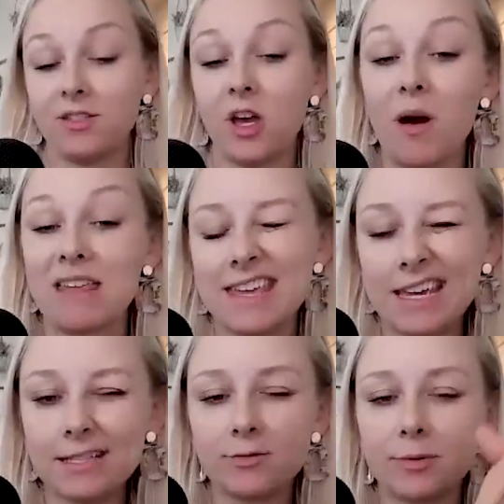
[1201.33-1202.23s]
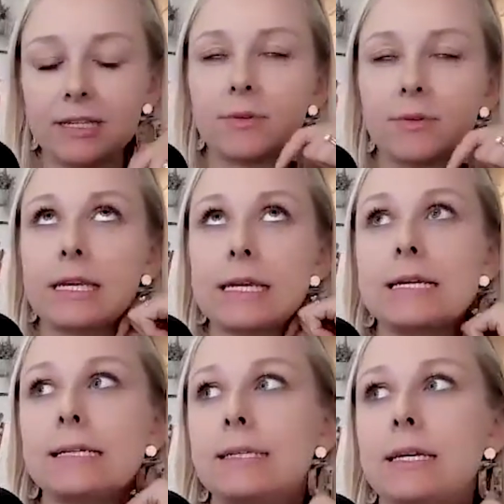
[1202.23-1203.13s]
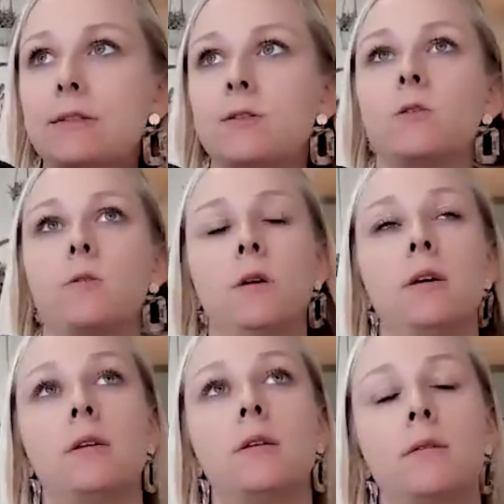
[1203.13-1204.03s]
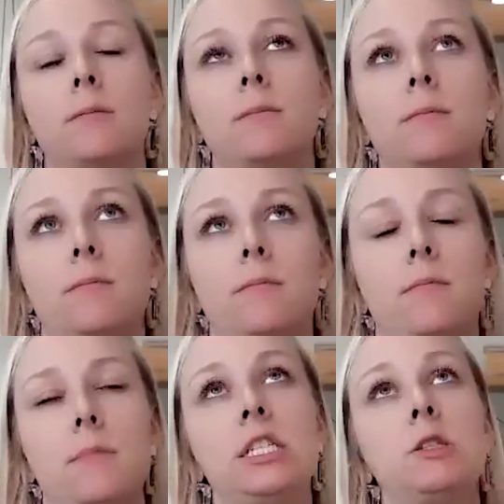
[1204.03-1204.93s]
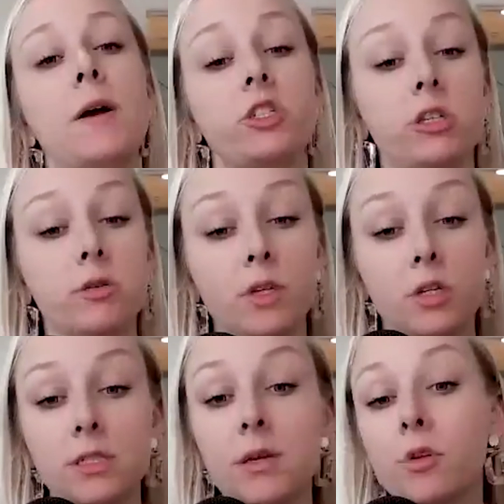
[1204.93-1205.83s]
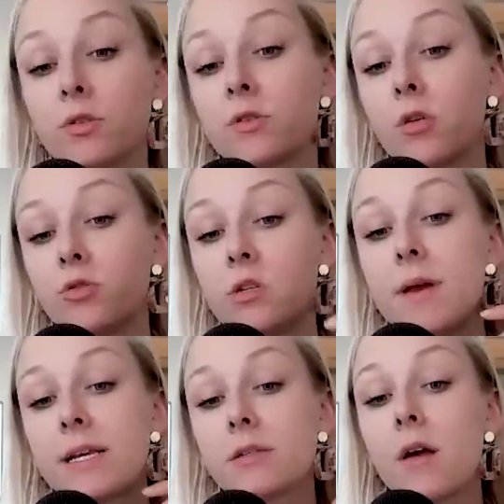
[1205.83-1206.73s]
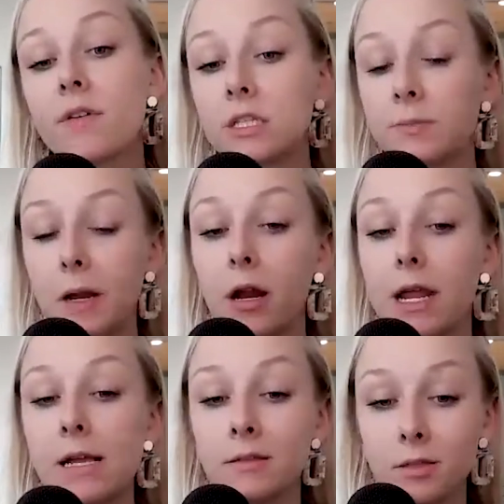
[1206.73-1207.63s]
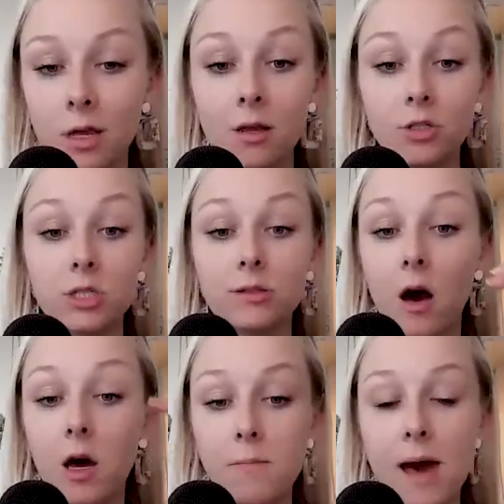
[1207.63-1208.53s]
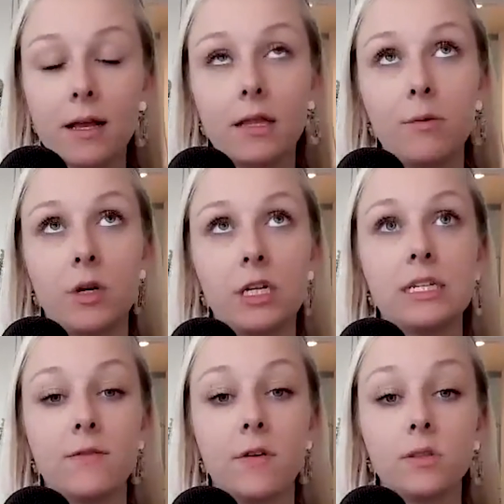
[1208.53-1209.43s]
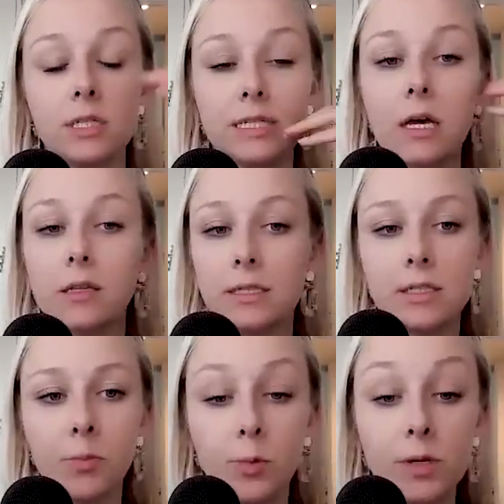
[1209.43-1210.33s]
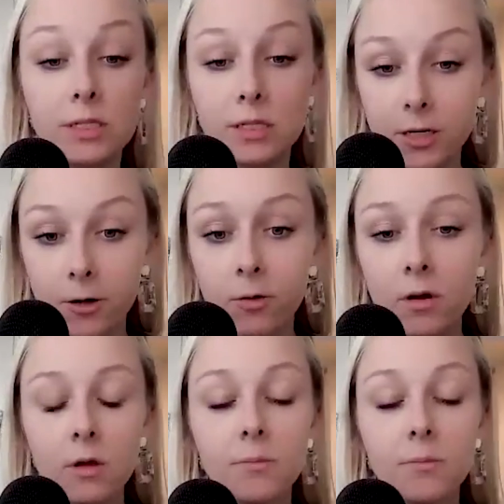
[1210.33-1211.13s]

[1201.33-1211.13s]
So I think it's really, really easy to, especially when you're someone who's coaching based off experience, just automatically want to default to telling someone what to do.